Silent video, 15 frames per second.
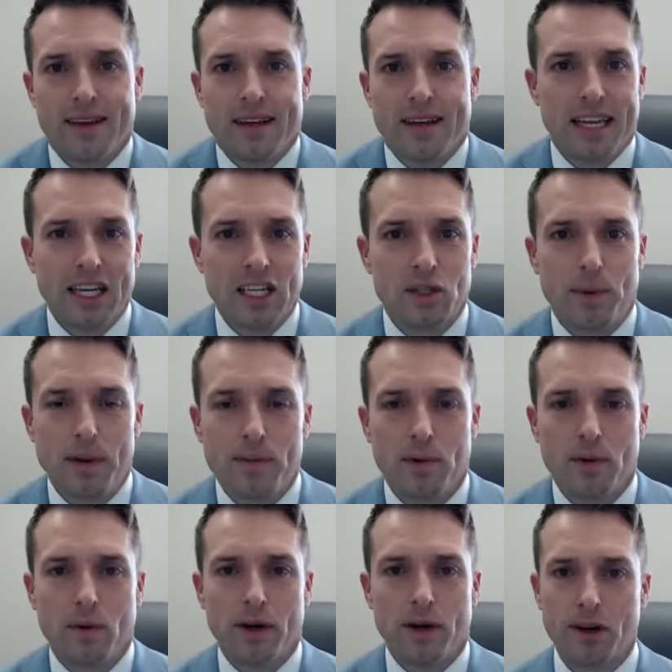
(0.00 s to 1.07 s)
Teach
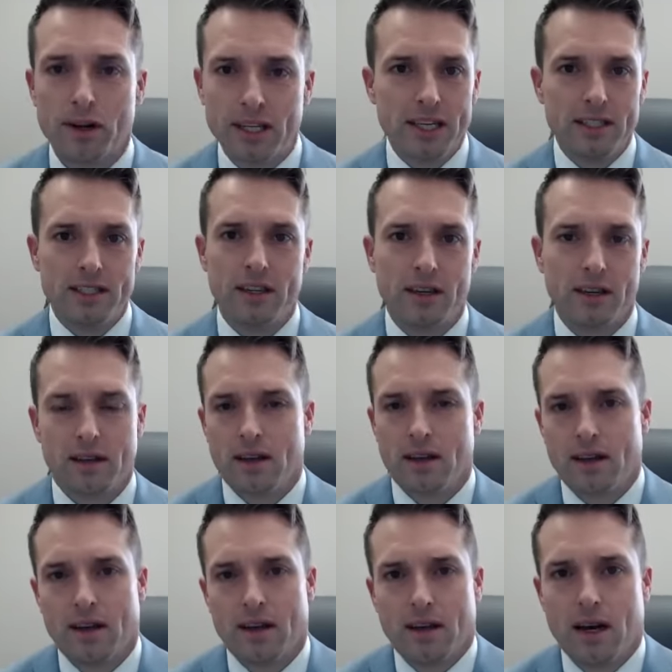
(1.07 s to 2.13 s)
people what you're teaching.
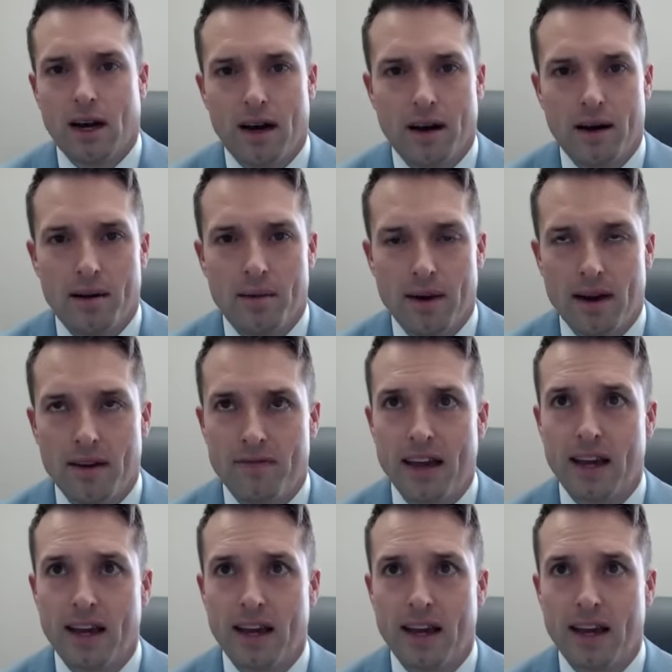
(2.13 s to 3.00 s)
And if